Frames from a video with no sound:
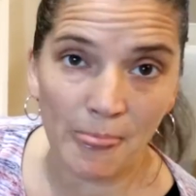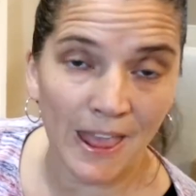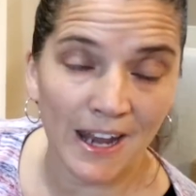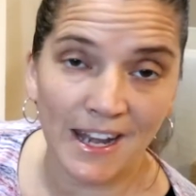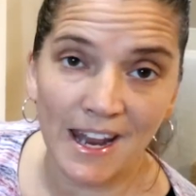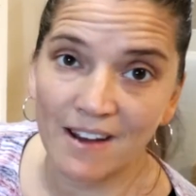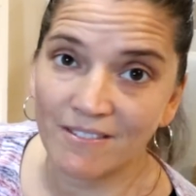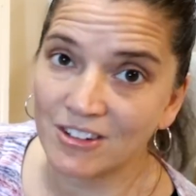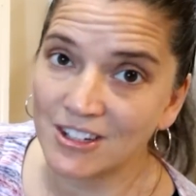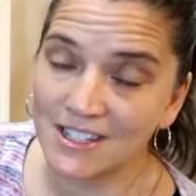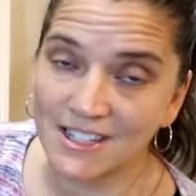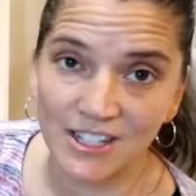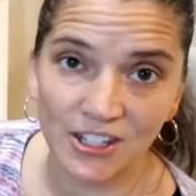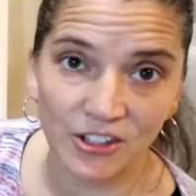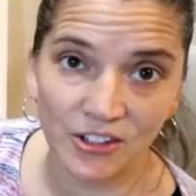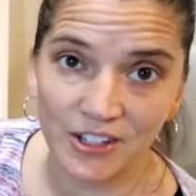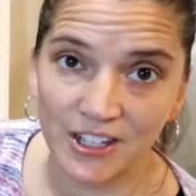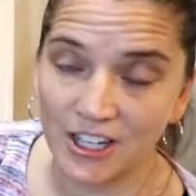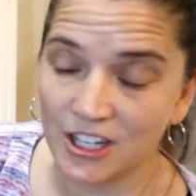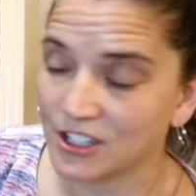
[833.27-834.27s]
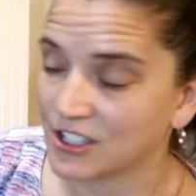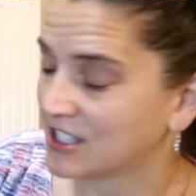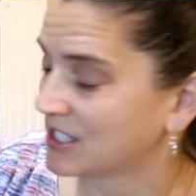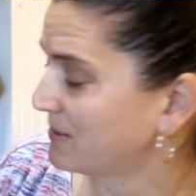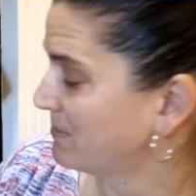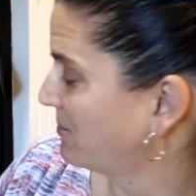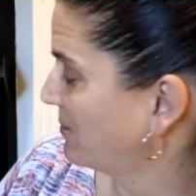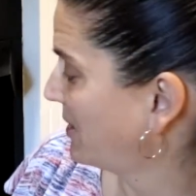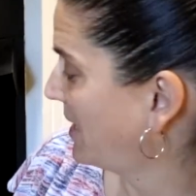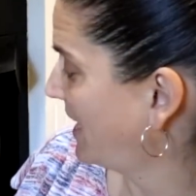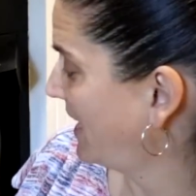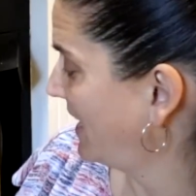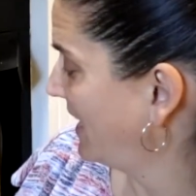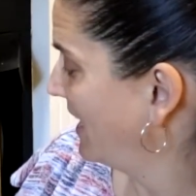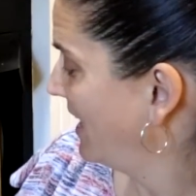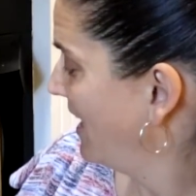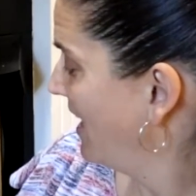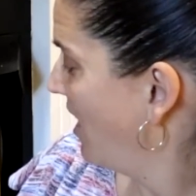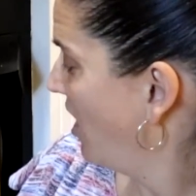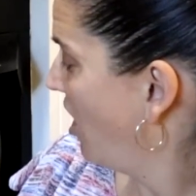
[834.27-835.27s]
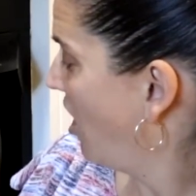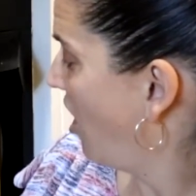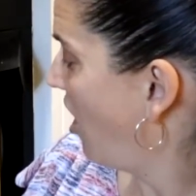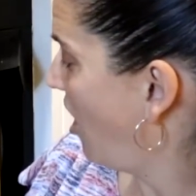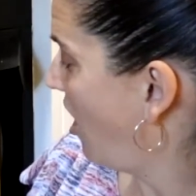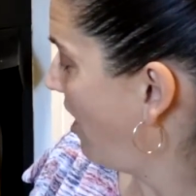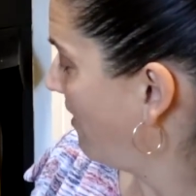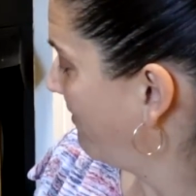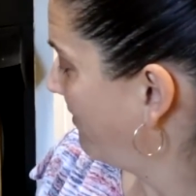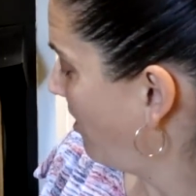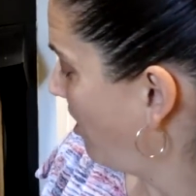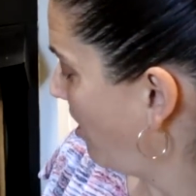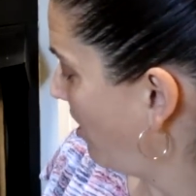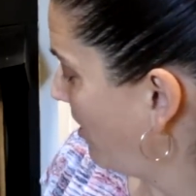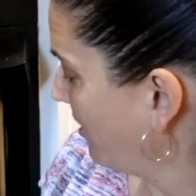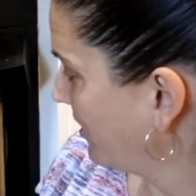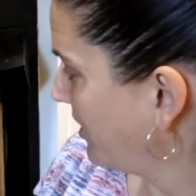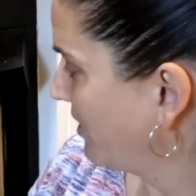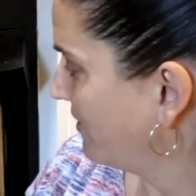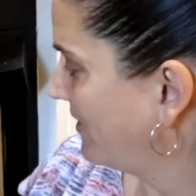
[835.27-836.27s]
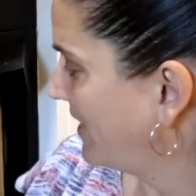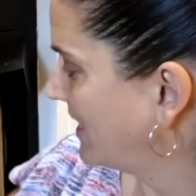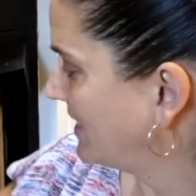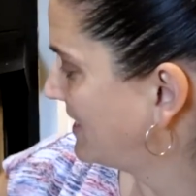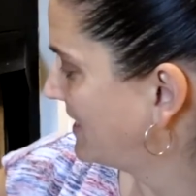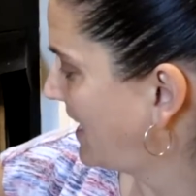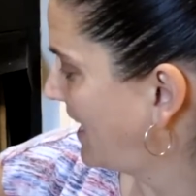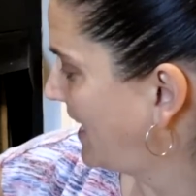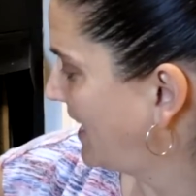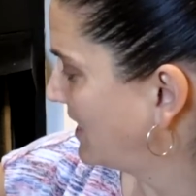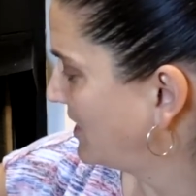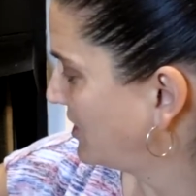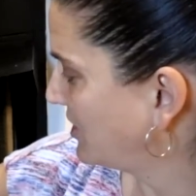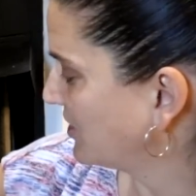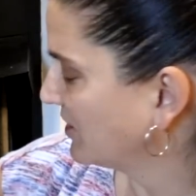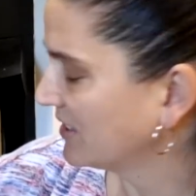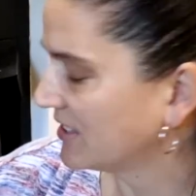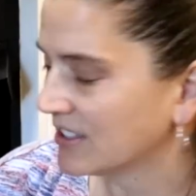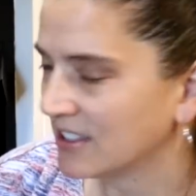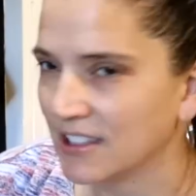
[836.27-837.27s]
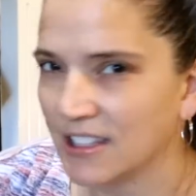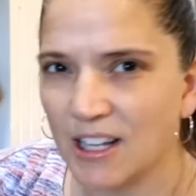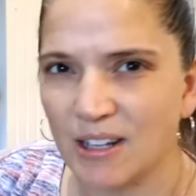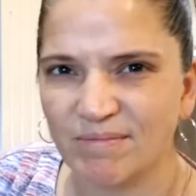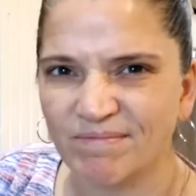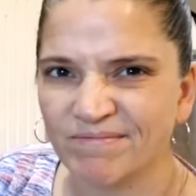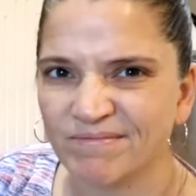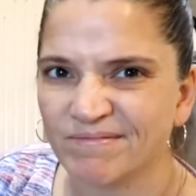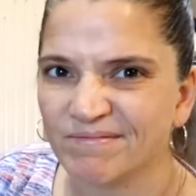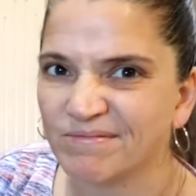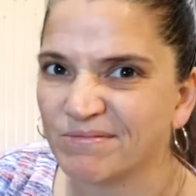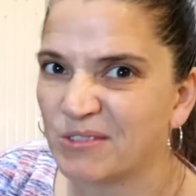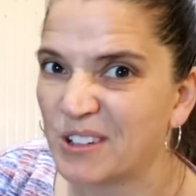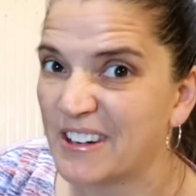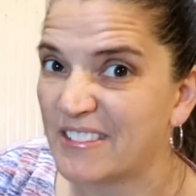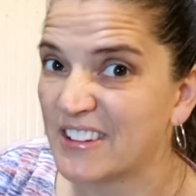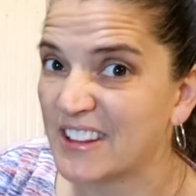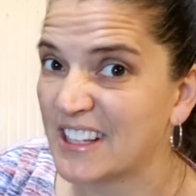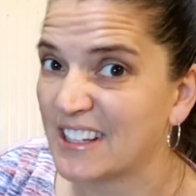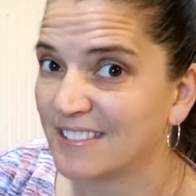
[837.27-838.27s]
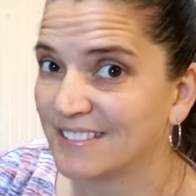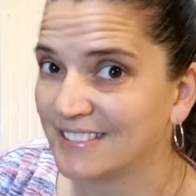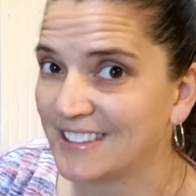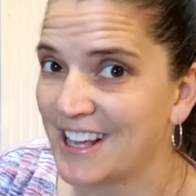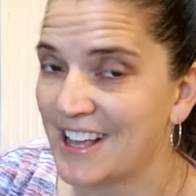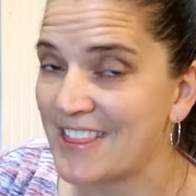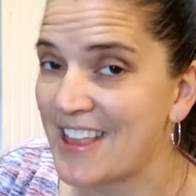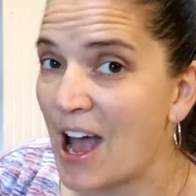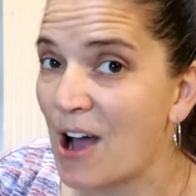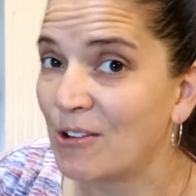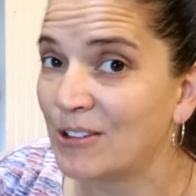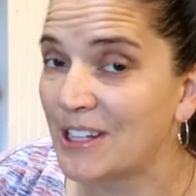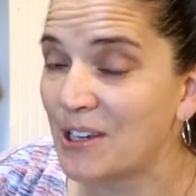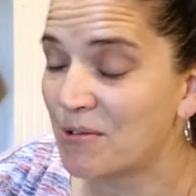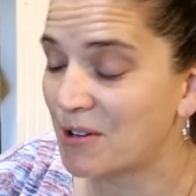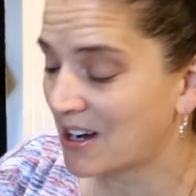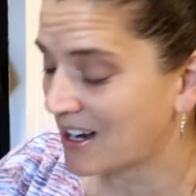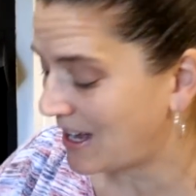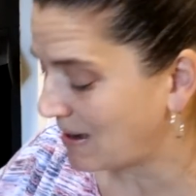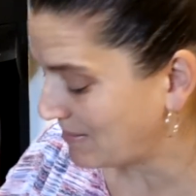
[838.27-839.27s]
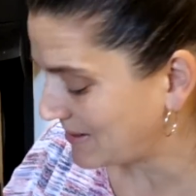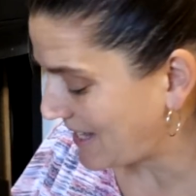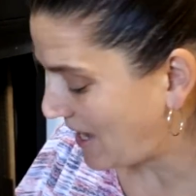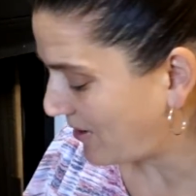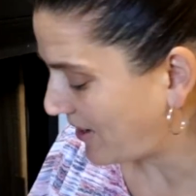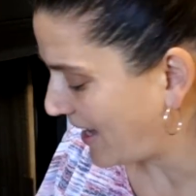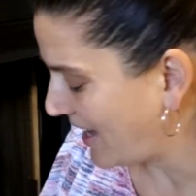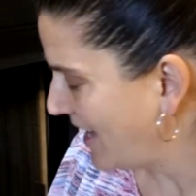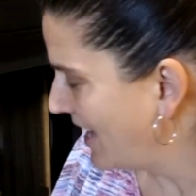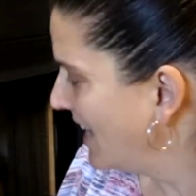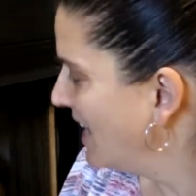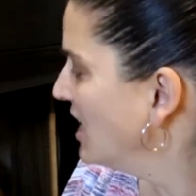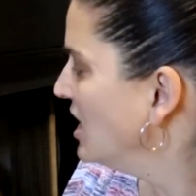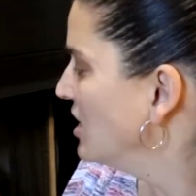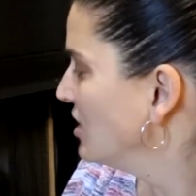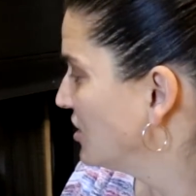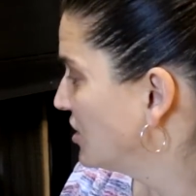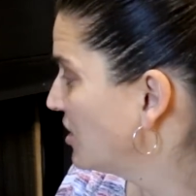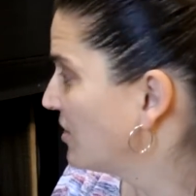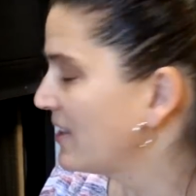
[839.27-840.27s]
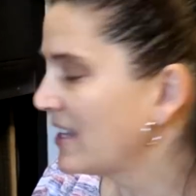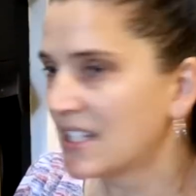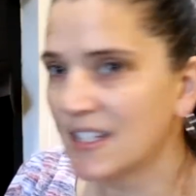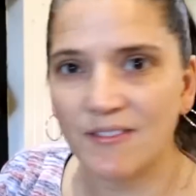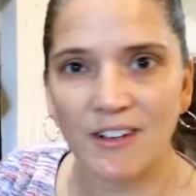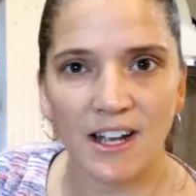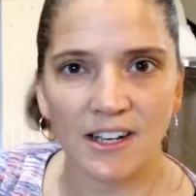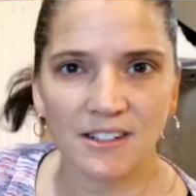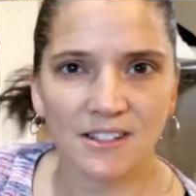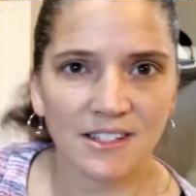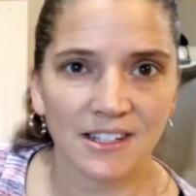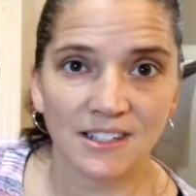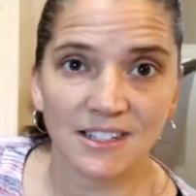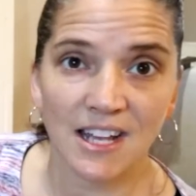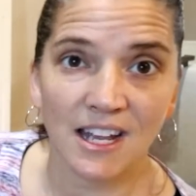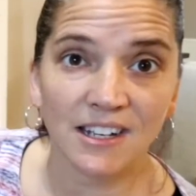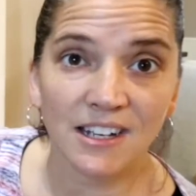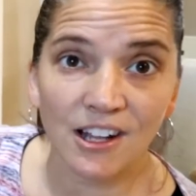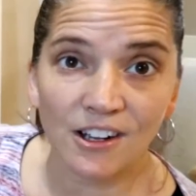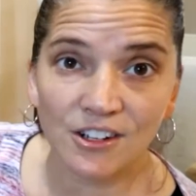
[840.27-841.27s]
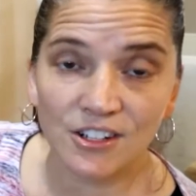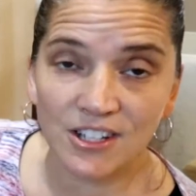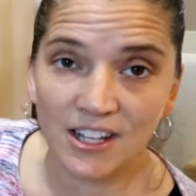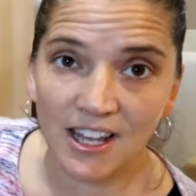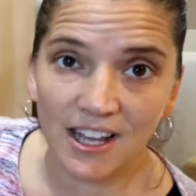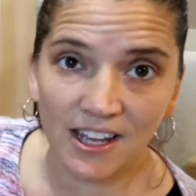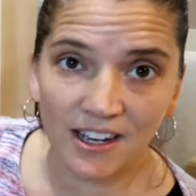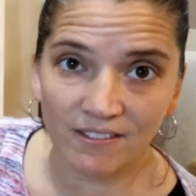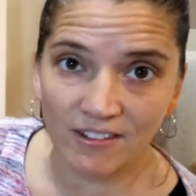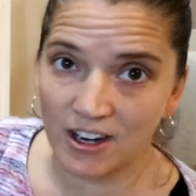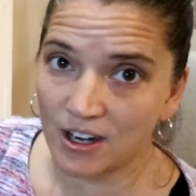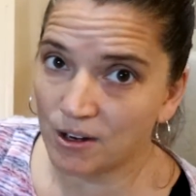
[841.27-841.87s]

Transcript: and every single year spray off all your vents and your little wherever the outlet where it comes out at. So that's fine. It's like $10 a can of